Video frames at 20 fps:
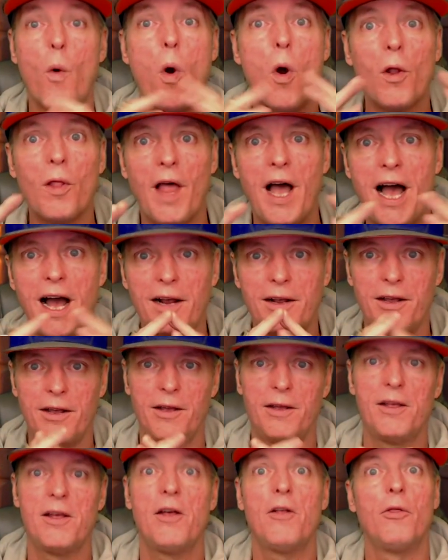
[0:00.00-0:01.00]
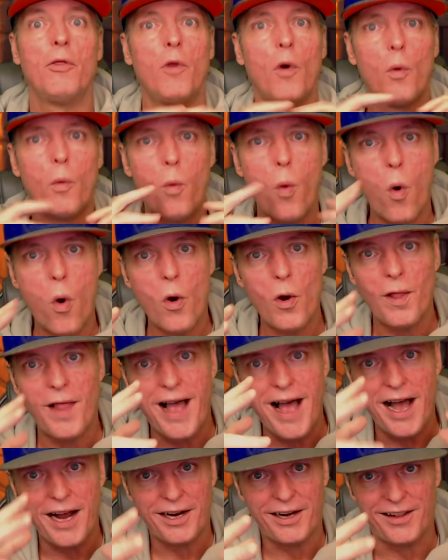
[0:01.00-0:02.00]
Warlock, the
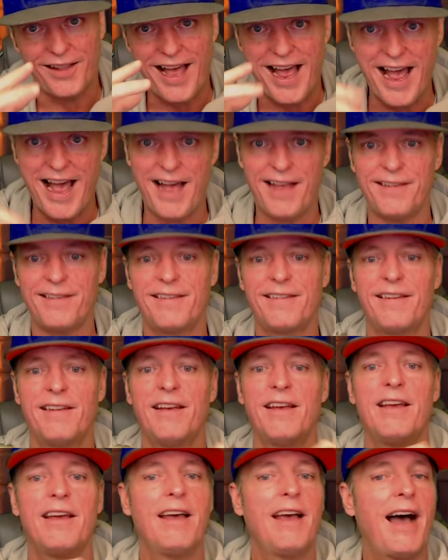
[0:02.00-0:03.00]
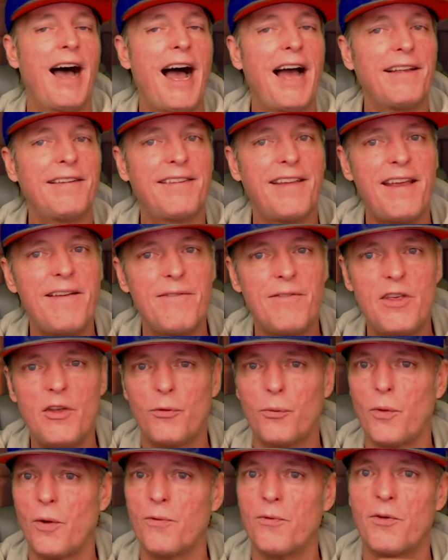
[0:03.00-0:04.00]
Warlock class. I saved
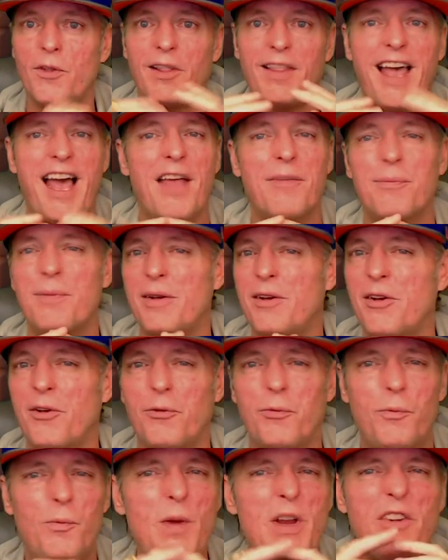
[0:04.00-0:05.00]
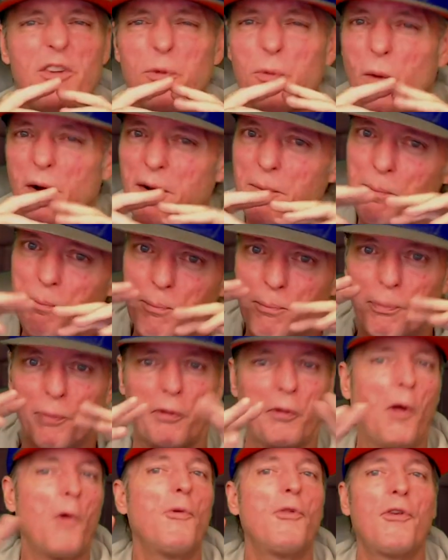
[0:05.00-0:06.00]
this one for the last because we just want to
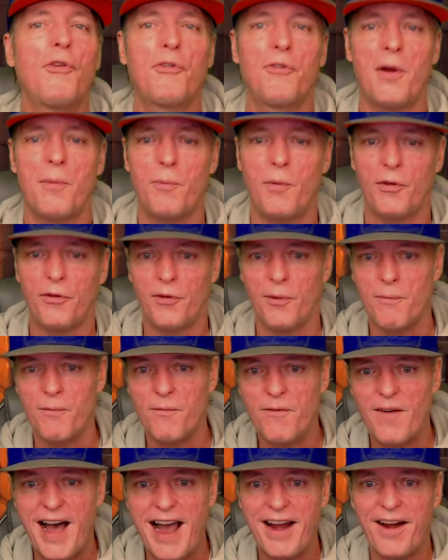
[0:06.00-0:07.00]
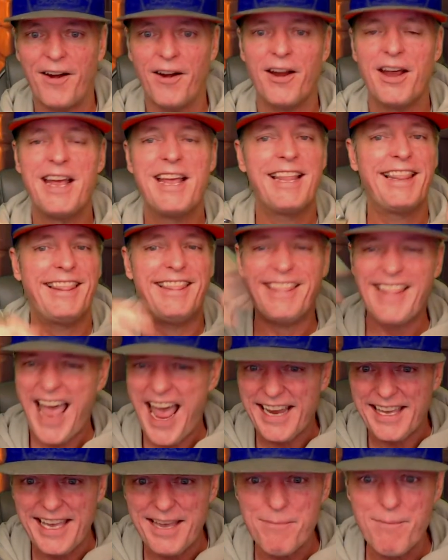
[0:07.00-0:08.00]
blow this up with some fire.
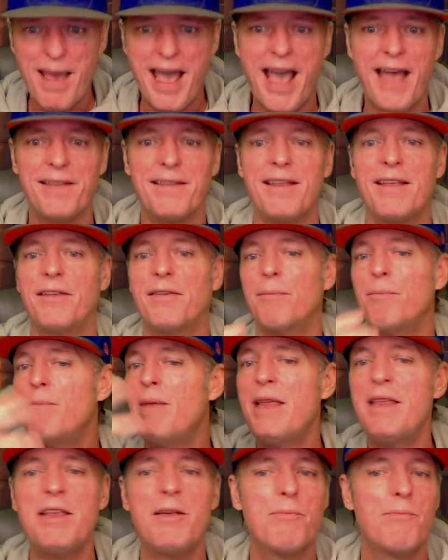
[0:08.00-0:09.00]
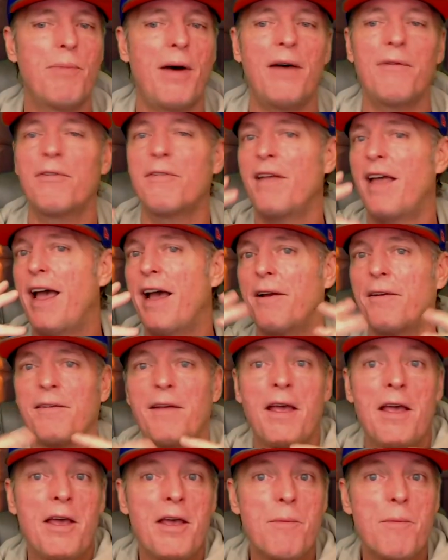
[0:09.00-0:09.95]
Lackey Madness, minion buff decks,